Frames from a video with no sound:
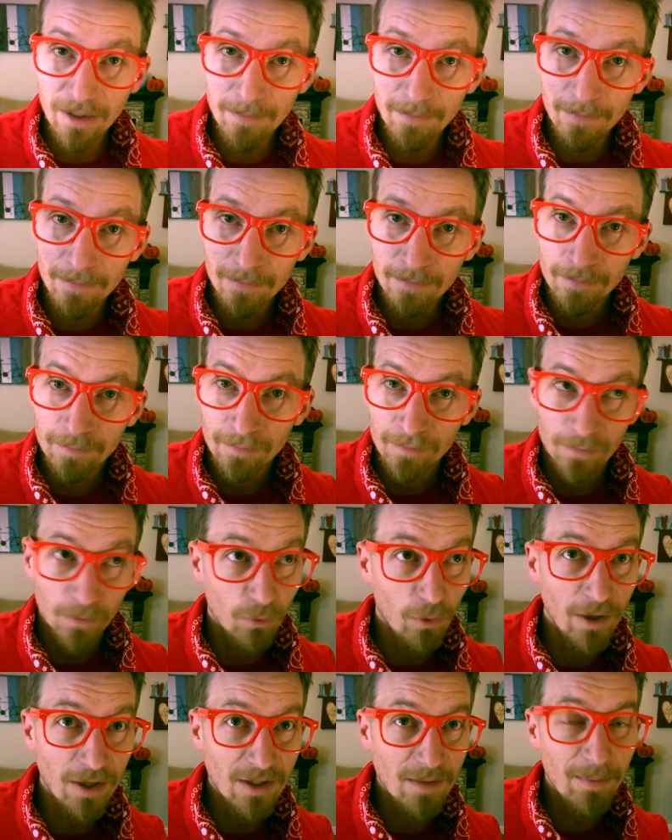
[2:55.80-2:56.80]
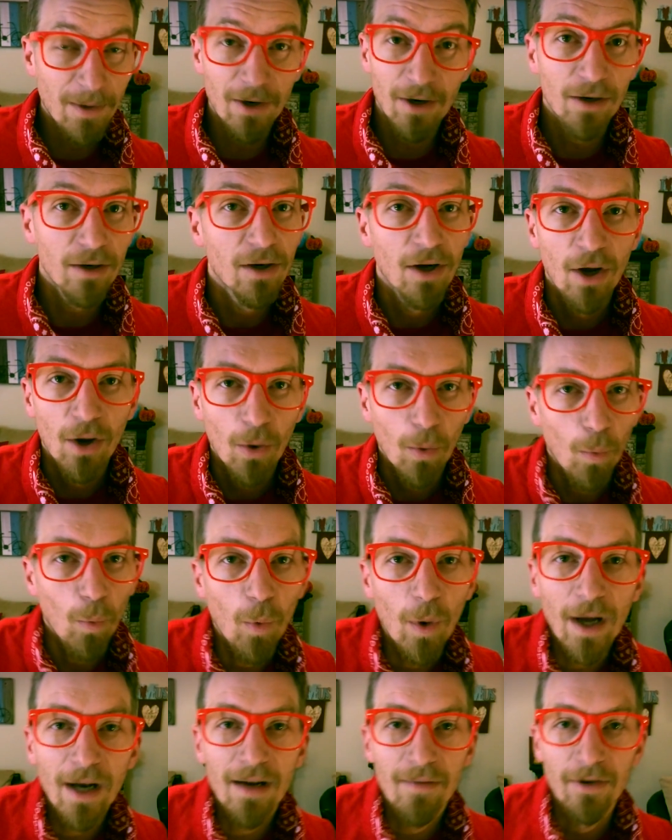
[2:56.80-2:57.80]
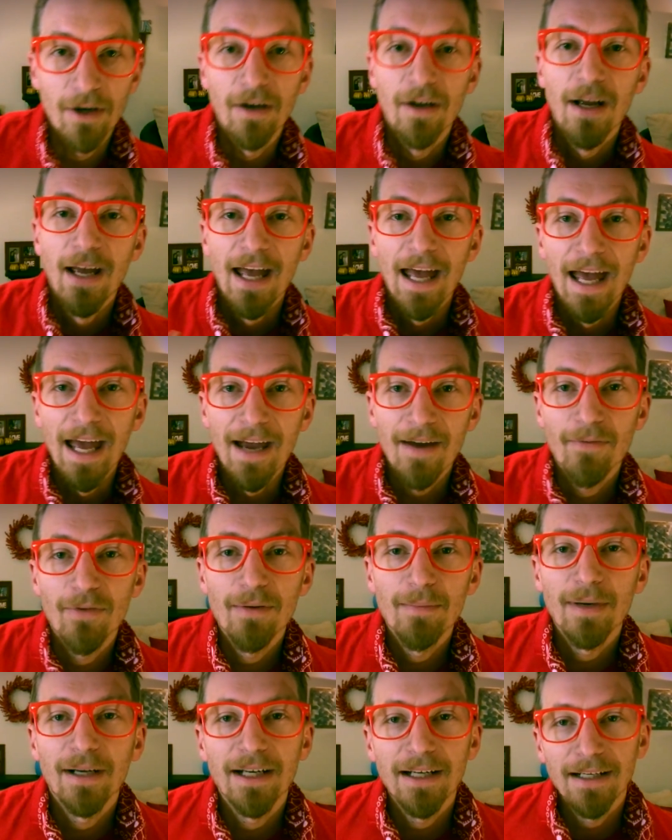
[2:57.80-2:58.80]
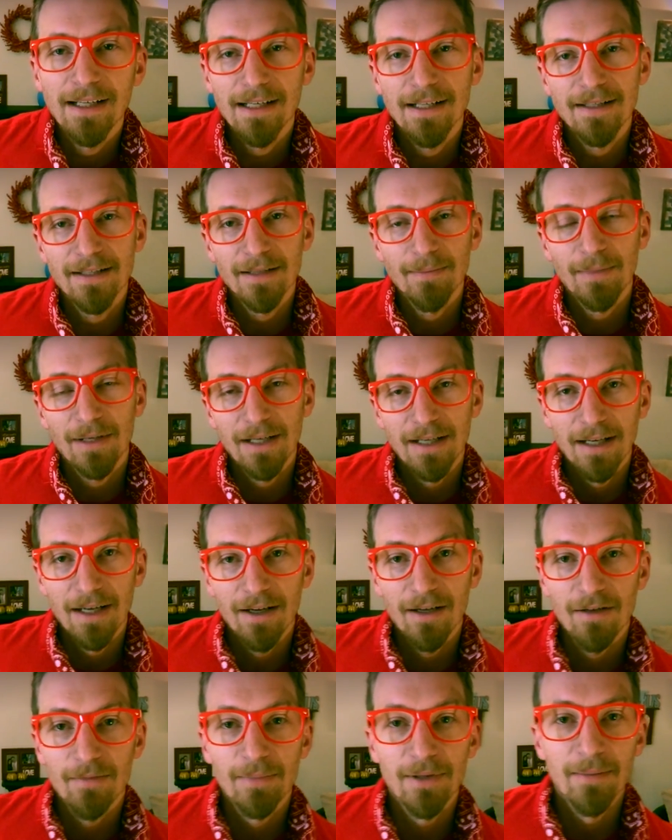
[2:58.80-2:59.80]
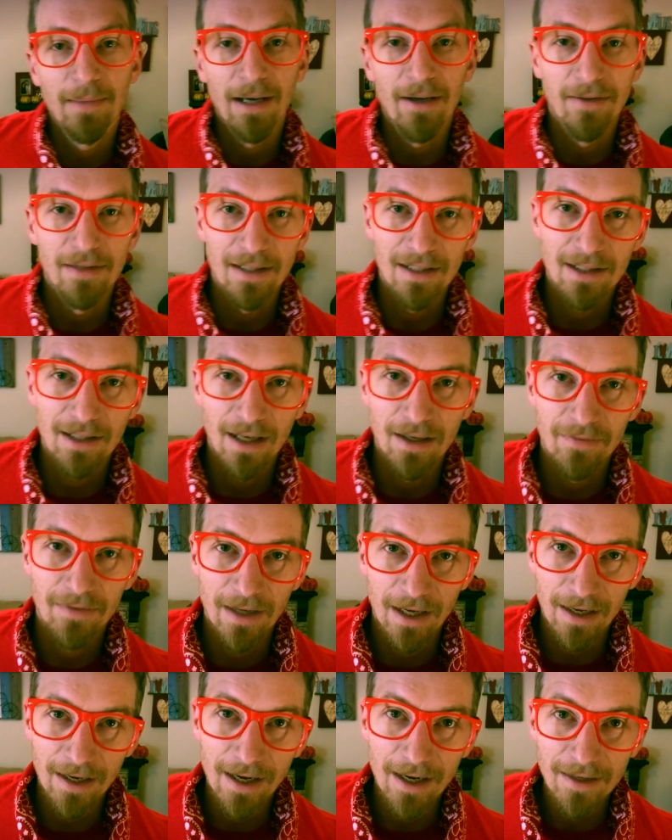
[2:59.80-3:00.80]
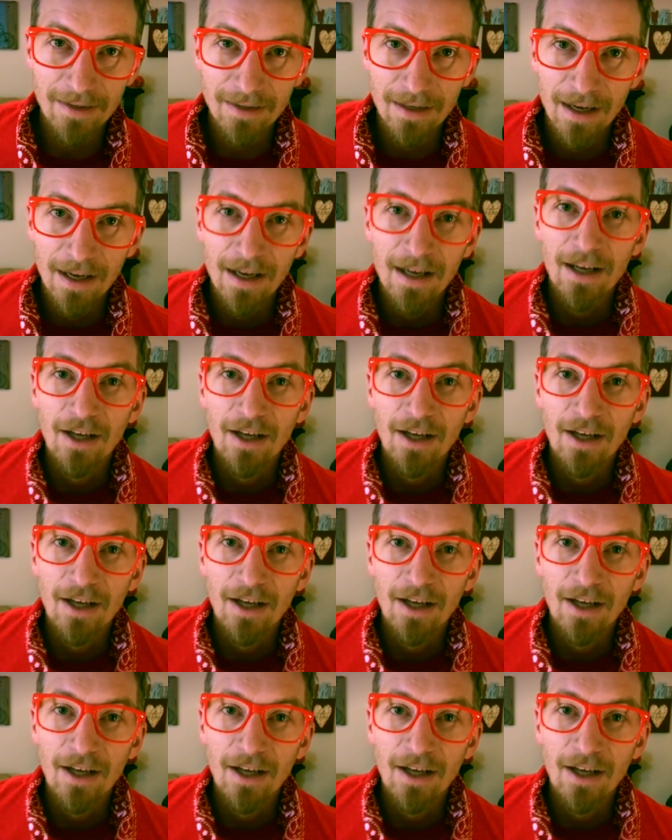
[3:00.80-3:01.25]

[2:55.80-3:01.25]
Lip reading: in him, great spirit, whatever. Everybody needs somebody to help them out in this life, okay, guys?